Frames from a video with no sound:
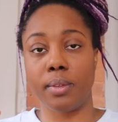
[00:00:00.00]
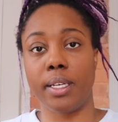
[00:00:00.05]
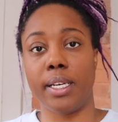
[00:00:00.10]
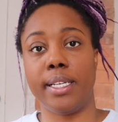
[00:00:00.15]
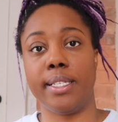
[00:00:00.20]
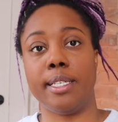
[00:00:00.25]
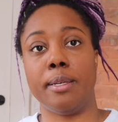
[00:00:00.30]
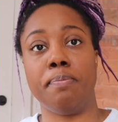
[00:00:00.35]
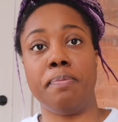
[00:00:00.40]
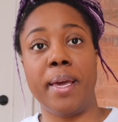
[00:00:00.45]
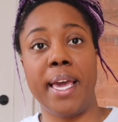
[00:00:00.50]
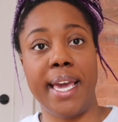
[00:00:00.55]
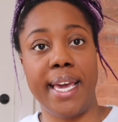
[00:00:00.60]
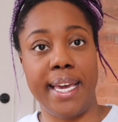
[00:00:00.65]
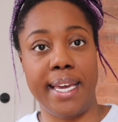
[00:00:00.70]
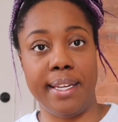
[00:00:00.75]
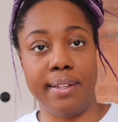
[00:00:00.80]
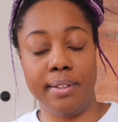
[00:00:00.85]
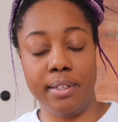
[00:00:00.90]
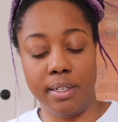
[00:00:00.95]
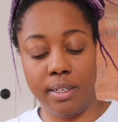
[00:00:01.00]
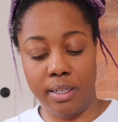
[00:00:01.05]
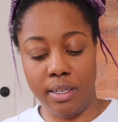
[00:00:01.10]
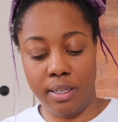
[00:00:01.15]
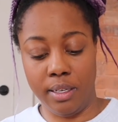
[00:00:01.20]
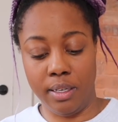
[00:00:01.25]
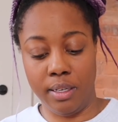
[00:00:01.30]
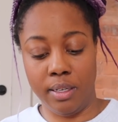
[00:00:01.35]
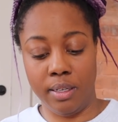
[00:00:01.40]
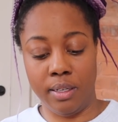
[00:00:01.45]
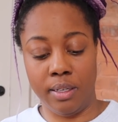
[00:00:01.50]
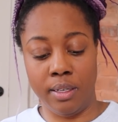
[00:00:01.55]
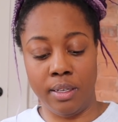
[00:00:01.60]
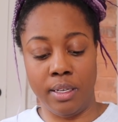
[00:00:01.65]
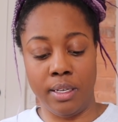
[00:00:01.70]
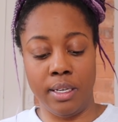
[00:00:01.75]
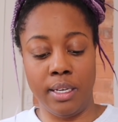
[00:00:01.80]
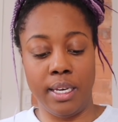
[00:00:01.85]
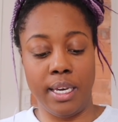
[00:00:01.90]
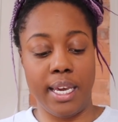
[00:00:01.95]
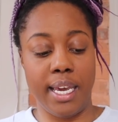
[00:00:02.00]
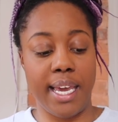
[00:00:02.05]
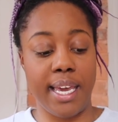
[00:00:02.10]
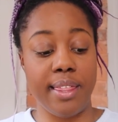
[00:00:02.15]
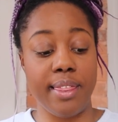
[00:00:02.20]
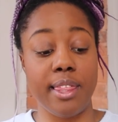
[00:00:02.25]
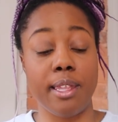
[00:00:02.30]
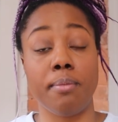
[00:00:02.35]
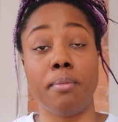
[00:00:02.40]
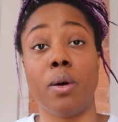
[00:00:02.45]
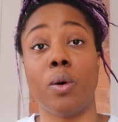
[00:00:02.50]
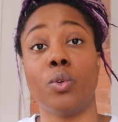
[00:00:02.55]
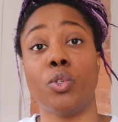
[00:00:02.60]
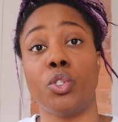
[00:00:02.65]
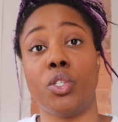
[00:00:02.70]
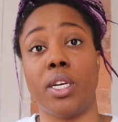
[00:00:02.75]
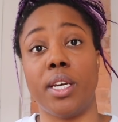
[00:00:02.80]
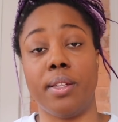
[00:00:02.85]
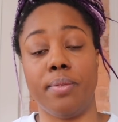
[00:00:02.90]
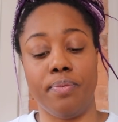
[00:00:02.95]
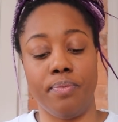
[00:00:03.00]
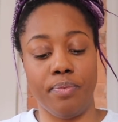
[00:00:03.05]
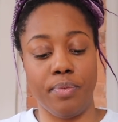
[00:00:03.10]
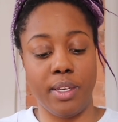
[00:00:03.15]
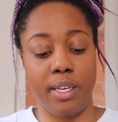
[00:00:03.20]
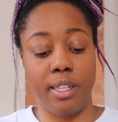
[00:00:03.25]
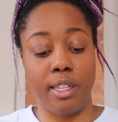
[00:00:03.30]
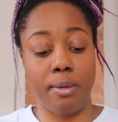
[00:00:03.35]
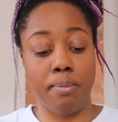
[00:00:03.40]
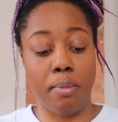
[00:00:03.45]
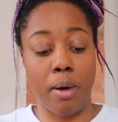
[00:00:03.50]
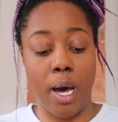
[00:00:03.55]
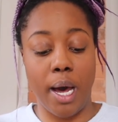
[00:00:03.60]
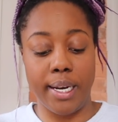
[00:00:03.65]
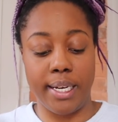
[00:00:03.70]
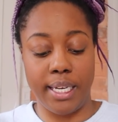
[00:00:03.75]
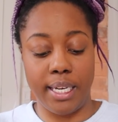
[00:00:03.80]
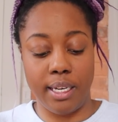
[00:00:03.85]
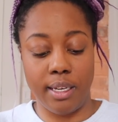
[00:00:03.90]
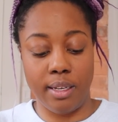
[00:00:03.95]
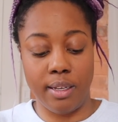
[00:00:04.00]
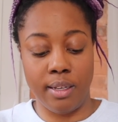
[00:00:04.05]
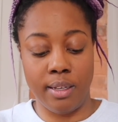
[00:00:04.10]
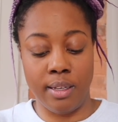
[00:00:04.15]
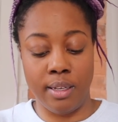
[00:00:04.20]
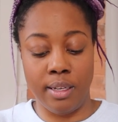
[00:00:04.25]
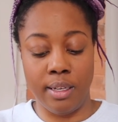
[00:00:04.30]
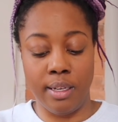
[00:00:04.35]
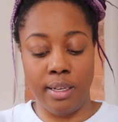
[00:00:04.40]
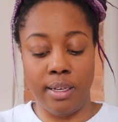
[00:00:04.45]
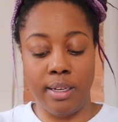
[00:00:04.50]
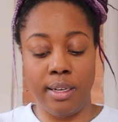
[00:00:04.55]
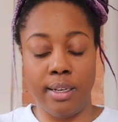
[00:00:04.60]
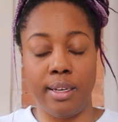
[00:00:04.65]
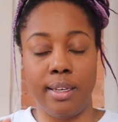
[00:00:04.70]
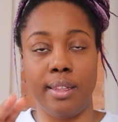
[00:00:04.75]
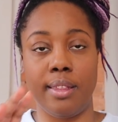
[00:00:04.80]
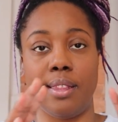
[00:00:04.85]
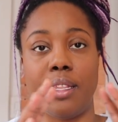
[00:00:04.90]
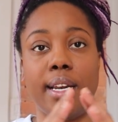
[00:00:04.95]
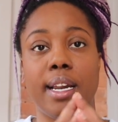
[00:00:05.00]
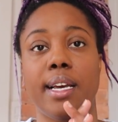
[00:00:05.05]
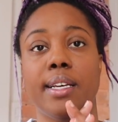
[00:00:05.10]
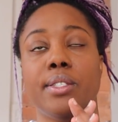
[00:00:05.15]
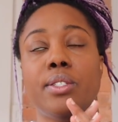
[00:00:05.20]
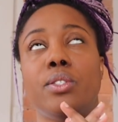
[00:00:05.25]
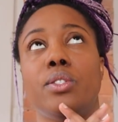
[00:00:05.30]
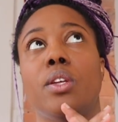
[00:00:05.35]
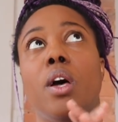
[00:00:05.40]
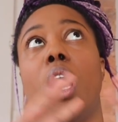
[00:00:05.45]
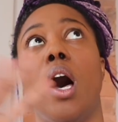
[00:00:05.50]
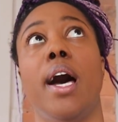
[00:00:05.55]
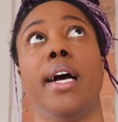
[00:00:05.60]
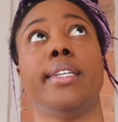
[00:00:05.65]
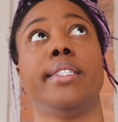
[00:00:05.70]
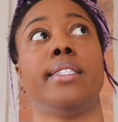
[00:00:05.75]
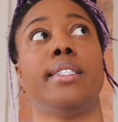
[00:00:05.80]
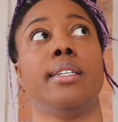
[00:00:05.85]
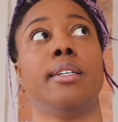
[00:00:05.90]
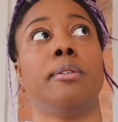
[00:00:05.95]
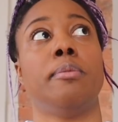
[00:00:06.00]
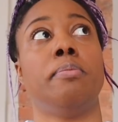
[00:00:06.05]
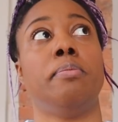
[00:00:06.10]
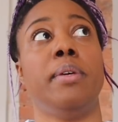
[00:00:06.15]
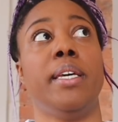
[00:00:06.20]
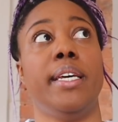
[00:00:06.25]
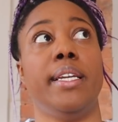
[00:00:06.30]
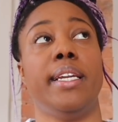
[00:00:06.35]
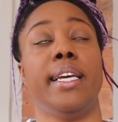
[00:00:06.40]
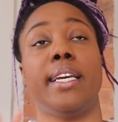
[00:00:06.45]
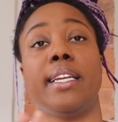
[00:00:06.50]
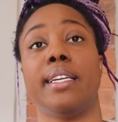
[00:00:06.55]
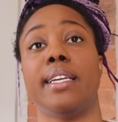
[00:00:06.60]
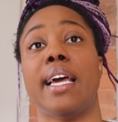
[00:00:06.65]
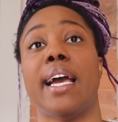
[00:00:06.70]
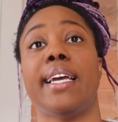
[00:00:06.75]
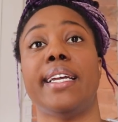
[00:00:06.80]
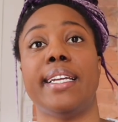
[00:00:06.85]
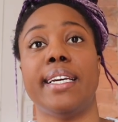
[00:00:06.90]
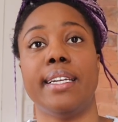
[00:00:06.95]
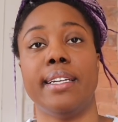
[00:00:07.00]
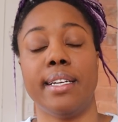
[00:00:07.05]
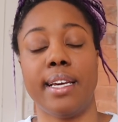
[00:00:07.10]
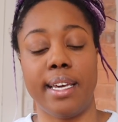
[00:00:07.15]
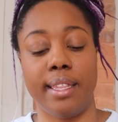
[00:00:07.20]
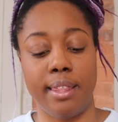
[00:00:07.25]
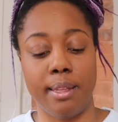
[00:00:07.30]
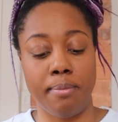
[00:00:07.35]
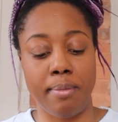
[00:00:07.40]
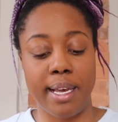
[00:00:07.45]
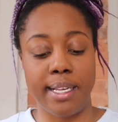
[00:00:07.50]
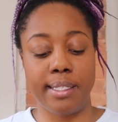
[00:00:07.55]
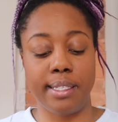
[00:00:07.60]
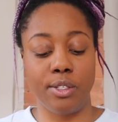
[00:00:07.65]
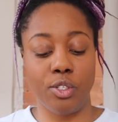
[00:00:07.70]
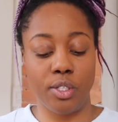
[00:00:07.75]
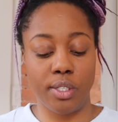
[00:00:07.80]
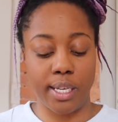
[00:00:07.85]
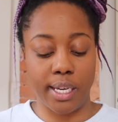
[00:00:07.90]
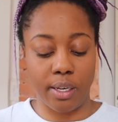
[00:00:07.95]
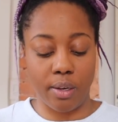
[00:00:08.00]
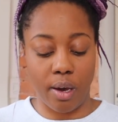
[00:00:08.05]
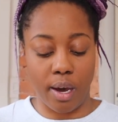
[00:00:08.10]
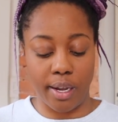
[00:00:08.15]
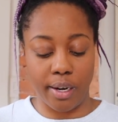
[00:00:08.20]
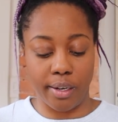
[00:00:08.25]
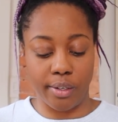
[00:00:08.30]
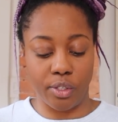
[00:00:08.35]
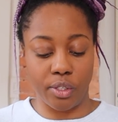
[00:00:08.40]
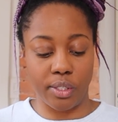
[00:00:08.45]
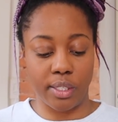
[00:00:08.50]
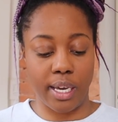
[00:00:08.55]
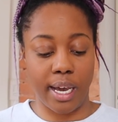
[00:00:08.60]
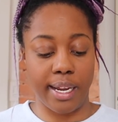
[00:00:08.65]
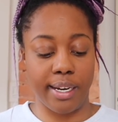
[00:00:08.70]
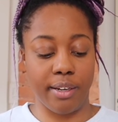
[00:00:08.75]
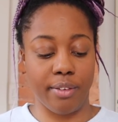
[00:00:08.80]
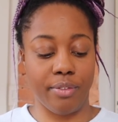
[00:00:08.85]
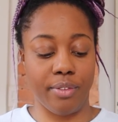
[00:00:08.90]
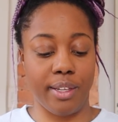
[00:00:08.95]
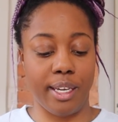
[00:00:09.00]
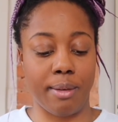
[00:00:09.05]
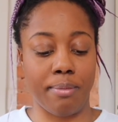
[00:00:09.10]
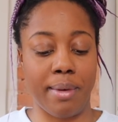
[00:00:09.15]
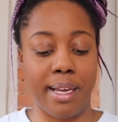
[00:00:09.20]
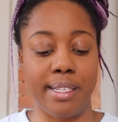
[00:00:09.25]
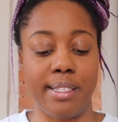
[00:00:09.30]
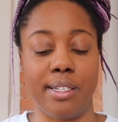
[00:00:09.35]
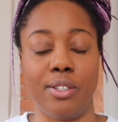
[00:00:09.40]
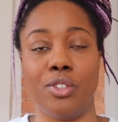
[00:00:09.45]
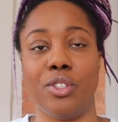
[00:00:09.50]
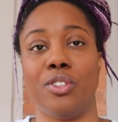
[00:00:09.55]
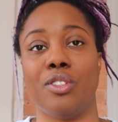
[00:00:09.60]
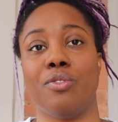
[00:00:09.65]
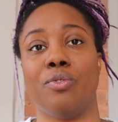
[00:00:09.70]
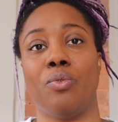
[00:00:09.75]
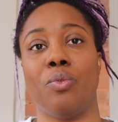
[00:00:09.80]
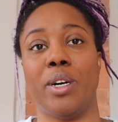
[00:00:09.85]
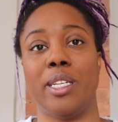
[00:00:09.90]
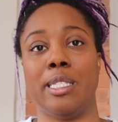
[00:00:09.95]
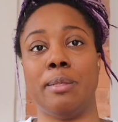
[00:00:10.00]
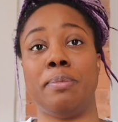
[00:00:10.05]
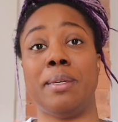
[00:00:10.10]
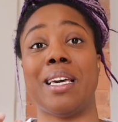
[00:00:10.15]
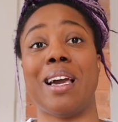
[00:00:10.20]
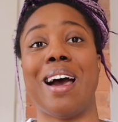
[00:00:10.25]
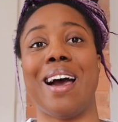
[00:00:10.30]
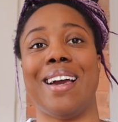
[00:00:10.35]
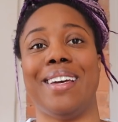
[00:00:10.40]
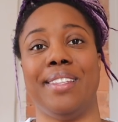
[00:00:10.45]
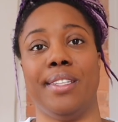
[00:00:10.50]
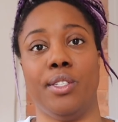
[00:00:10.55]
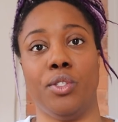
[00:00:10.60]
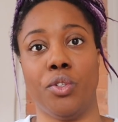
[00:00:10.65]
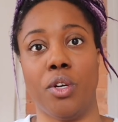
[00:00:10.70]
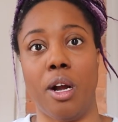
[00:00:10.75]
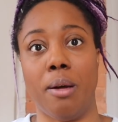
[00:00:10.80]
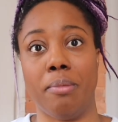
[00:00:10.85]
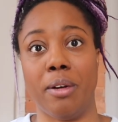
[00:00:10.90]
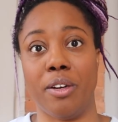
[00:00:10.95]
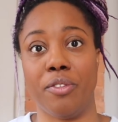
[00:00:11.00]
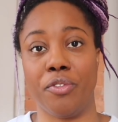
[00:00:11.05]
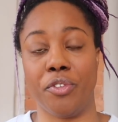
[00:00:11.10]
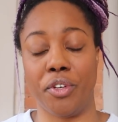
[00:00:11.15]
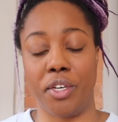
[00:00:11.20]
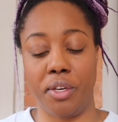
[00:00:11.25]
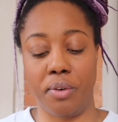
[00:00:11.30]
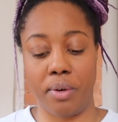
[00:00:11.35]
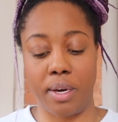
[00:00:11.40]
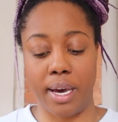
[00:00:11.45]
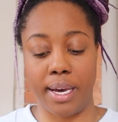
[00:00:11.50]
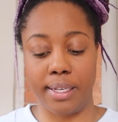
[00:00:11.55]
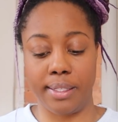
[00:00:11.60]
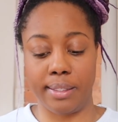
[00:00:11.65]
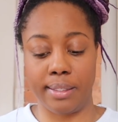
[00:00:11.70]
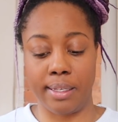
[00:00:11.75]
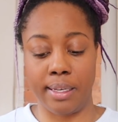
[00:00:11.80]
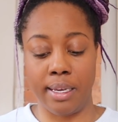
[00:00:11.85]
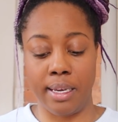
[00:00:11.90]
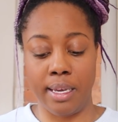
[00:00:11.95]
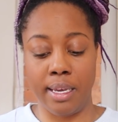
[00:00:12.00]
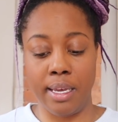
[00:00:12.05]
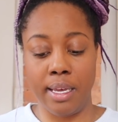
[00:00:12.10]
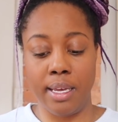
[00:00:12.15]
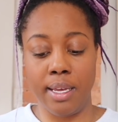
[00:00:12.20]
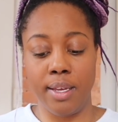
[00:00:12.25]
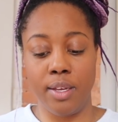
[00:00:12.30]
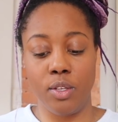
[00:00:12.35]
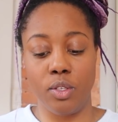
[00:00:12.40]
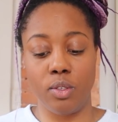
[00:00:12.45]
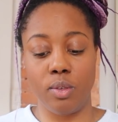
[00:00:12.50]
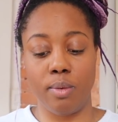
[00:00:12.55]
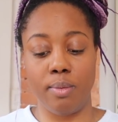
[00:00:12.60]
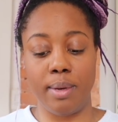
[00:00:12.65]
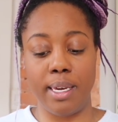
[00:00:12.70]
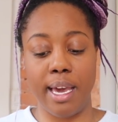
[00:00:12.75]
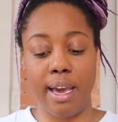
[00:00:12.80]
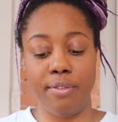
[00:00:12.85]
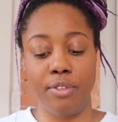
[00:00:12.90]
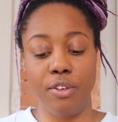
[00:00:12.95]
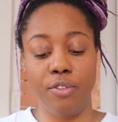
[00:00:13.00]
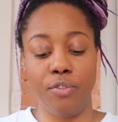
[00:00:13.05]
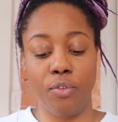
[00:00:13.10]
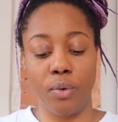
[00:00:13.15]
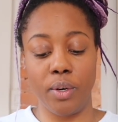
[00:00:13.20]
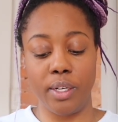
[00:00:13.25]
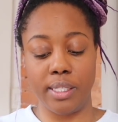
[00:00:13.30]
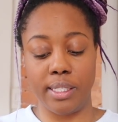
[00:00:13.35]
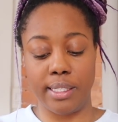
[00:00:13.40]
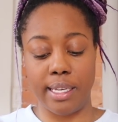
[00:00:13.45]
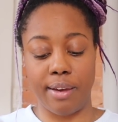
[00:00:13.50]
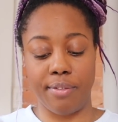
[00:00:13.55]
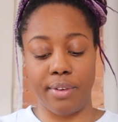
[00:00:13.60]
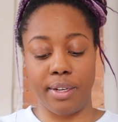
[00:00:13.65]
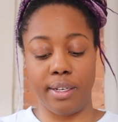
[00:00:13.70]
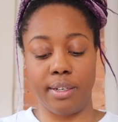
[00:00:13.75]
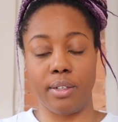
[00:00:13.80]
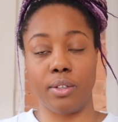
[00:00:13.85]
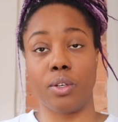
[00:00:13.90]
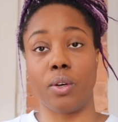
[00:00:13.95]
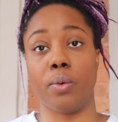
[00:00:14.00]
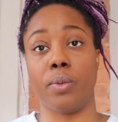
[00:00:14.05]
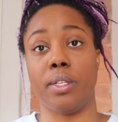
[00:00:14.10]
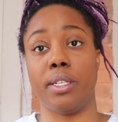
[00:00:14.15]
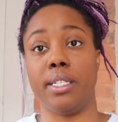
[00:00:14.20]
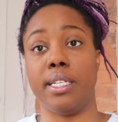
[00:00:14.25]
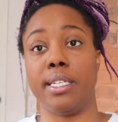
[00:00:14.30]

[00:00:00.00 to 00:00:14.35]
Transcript: is a pain in the motion, in the body, that has not been ignited. And the messages I got are just kind of like messages of what's behind the trauma for you guys. So when we have the 4-7, go the